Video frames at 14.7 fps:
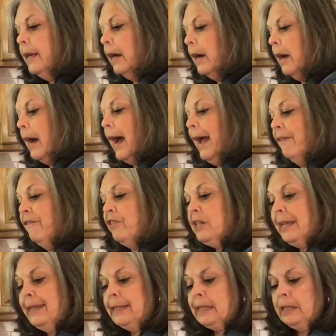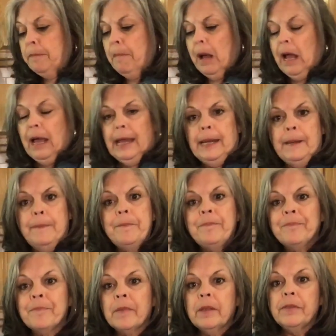I've tasted mine.
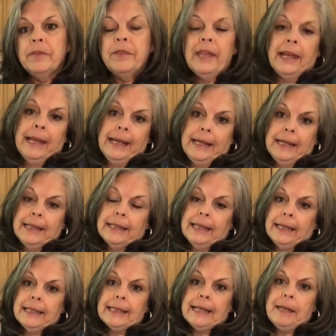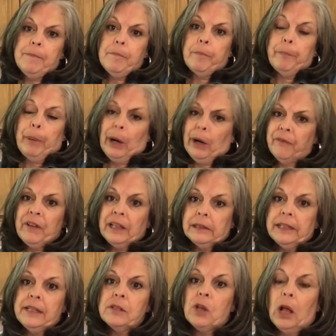They seem
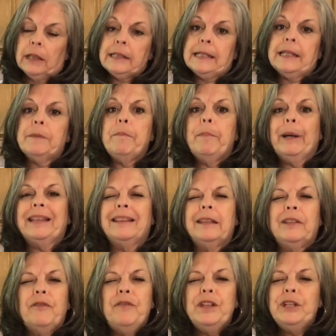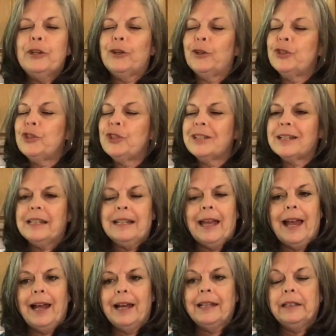perfectly salted, but the vinegar is just going to
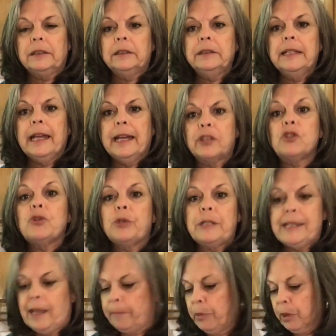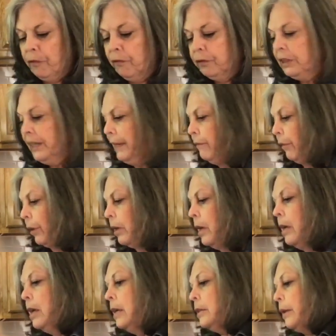add an extra depth of flavor.
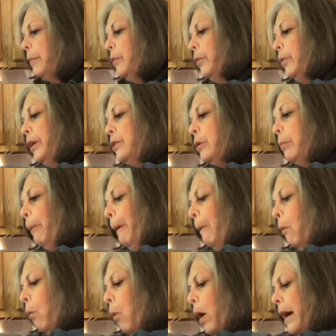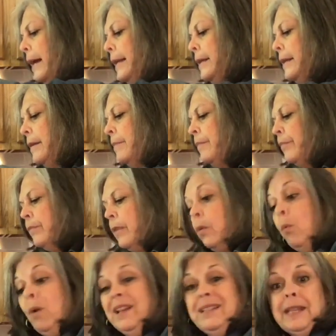I'm going to put one
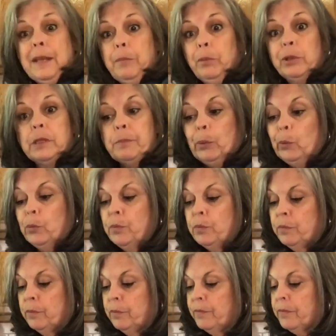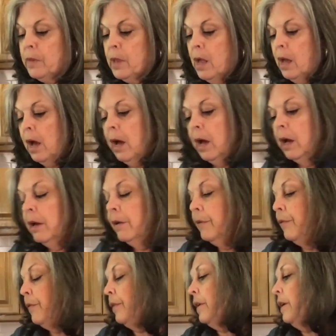tablespoon
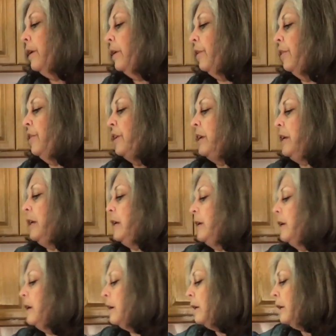of the